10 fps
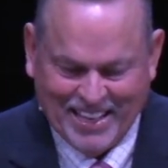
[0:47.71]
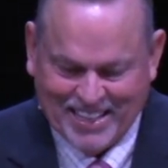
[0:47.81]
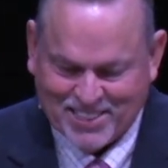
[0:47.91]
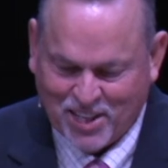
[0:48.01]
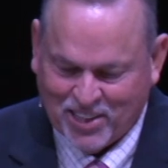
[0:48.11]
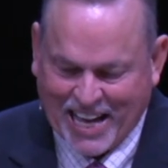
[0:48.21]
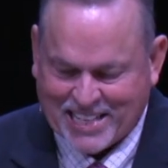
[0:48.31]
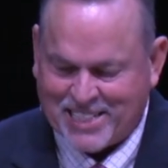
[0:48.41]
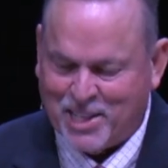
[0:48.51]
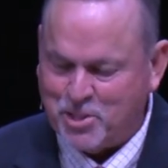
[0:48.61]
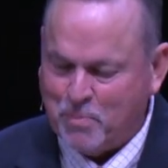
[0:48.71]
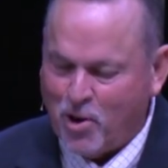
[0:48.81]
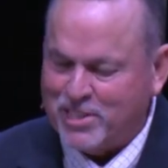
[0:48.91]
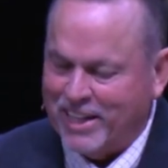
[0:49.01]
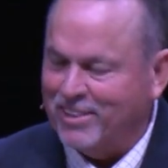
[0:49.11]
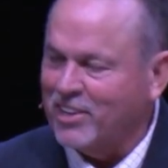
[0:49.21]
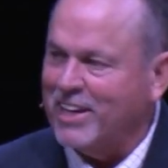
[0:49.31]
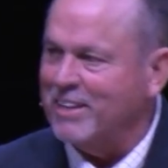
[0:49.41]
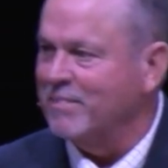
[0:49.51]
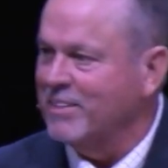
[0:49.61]
So the guy says, the bartender,
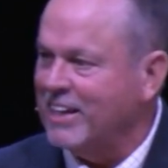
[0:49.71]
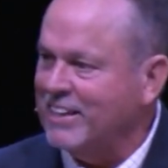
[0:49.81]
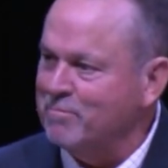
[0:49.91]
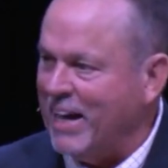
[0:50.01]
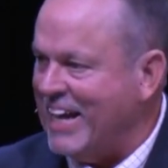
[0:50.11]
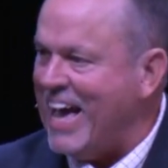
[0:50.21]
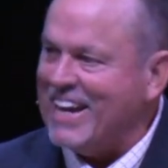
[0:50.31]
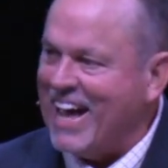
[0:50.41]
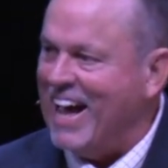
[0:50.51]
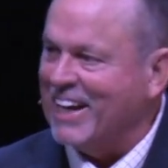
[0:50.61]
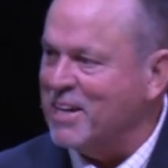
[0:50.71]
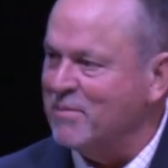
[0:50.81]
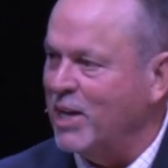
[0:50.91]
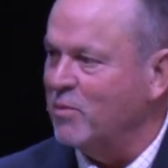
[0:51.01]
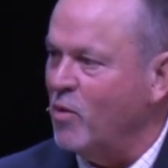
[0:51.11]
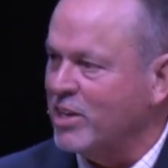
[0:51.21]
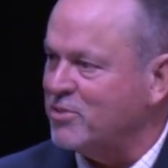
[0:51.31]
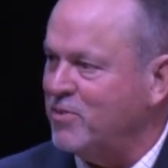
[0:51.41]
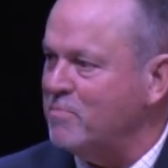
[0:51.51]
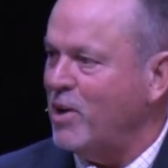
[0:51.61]
can my cat and I come in and watch
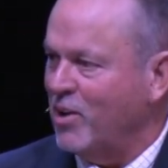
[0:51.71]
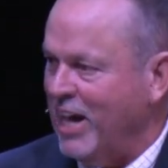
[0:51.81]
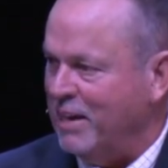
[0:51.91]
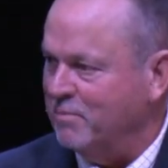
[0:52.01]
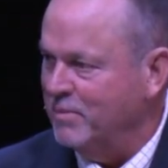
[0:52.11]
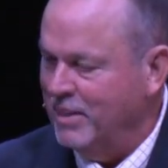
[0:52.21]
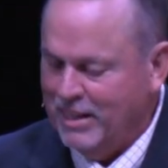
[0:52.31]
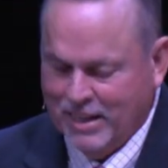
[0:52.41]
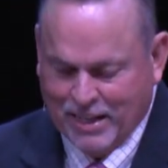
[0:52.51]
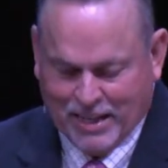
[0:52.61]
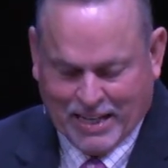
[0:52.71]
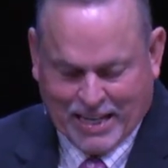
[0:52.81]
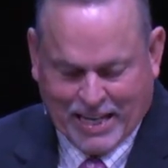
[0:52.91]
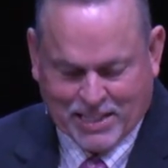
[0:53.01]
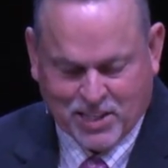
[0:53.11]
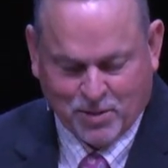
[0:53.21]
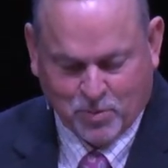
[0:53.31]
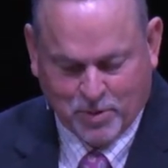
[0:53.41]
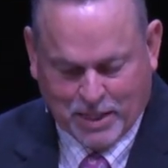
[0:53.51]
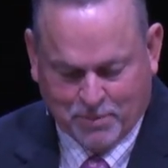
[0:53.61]
football game? He said,
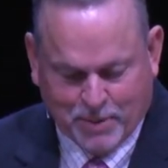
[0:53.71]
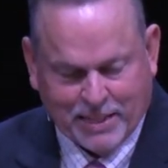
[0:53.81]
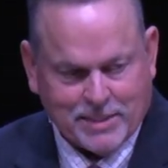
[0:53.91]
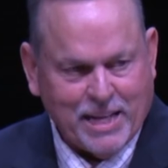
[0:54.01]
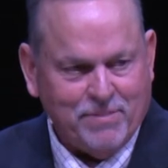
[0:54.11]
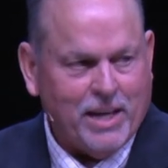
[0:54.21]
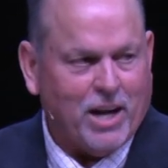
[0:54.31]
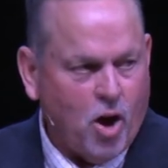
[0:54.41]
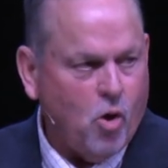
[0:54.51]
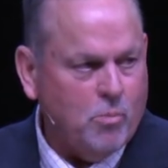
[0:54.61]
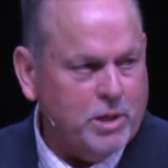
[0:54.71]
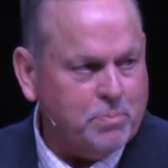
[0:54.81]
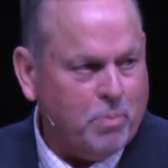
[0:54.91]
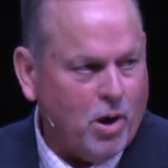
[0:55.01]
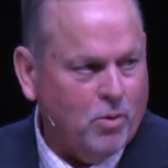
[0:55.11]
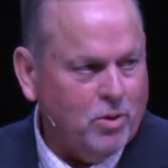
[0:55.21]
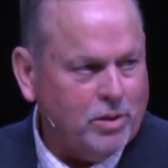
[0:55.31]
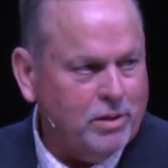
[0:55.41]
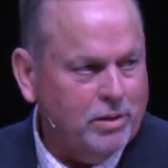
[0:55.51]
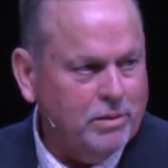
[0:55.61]
uh, my TV at home is broke.
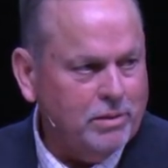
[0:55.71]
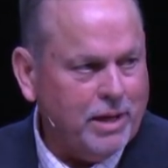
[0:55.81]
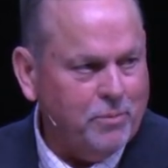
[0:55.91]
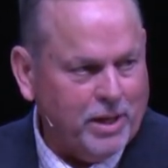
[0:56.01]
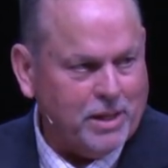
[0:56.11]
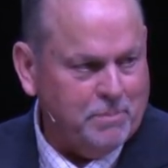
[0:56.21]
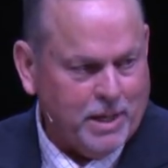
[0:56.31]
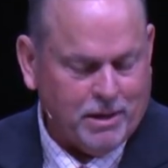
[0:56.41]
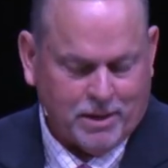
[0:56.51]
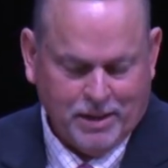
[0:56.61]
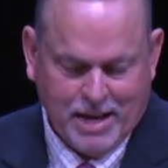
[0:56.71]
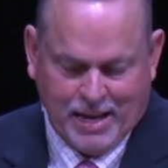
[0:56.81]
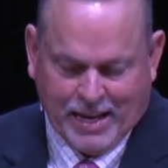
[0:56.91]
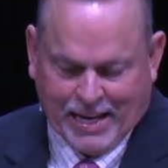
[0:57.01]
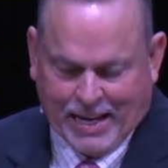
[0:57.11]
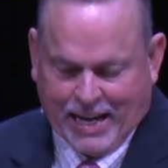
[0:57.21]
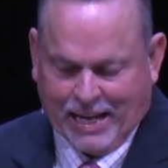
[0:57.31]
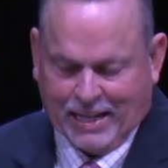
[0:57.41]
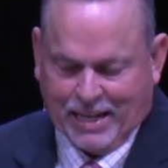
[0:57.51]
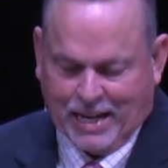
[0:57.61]
Can we come here?
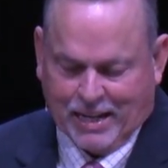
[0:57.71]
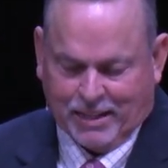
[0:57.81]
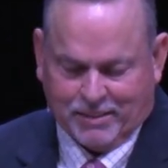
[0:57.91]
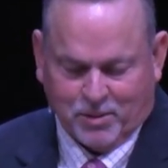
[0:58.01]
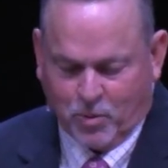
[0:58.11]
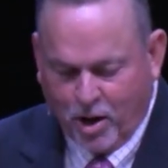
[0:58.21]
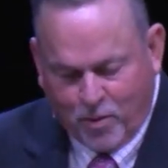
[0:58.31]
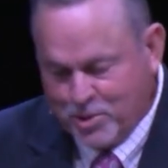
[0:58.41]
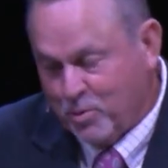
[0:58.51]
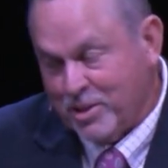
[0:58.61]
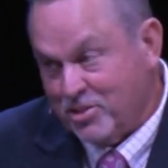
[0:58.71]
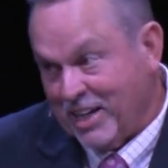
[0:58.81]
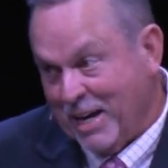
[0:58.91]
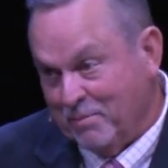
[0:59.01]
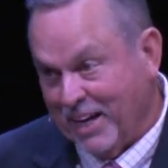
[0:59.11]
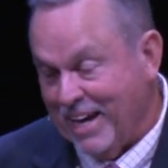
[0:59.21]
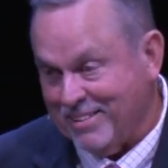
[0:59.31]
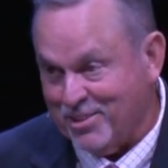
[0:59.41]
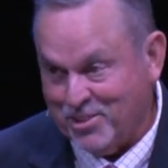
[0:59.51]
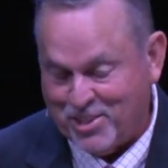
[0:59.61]
And uh, we always watch the game
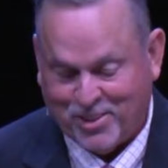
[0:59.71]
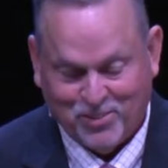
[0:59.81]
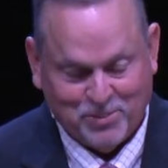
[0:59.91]
together. So